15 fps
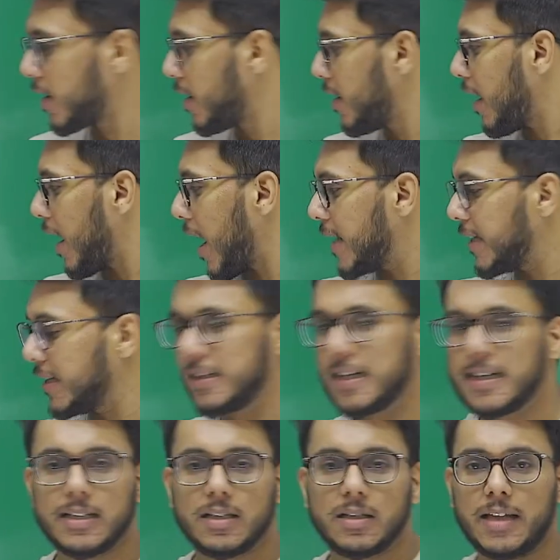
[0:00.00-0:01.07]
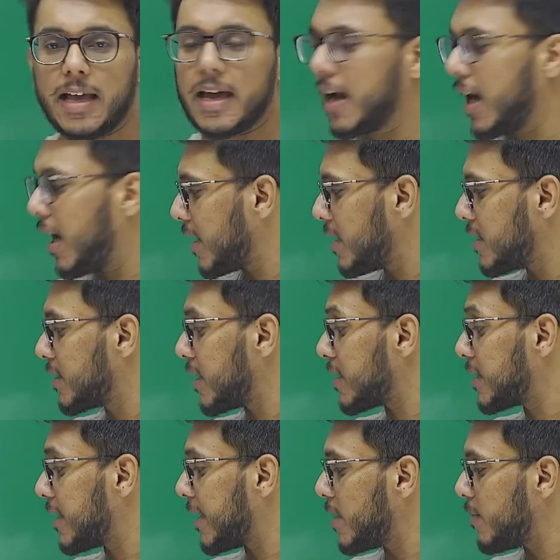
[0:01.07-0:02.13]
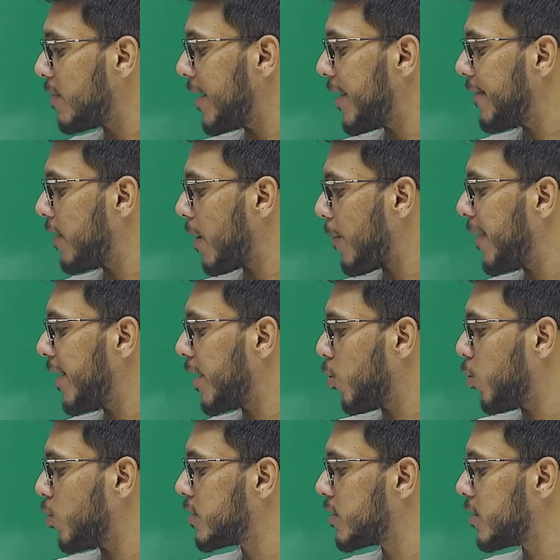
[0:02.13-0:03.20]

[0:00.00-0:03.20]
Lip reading: And then there are Sustainable Development Goals.